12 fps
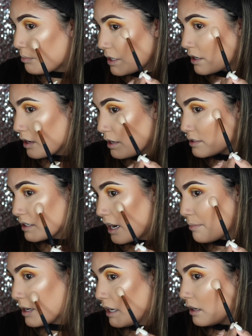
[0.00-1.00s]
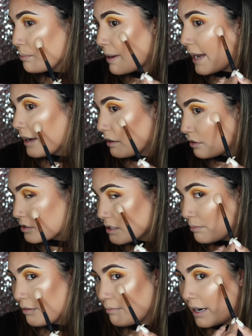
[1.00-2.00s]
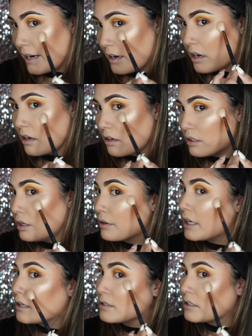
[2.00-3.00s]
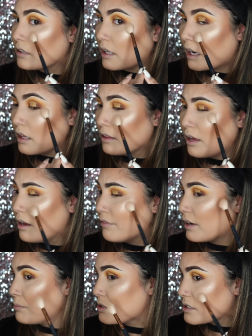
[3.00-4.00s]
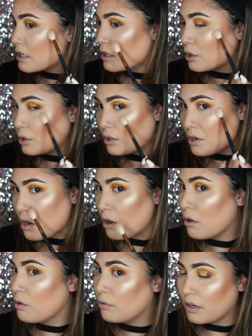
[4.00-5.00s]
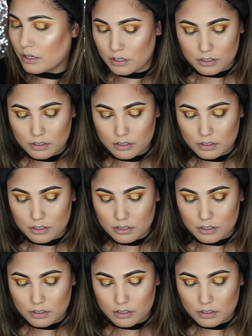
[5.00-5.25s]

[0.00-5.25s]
because I'm hitting pan on some of my glow kits that I love, and I'm just like, no.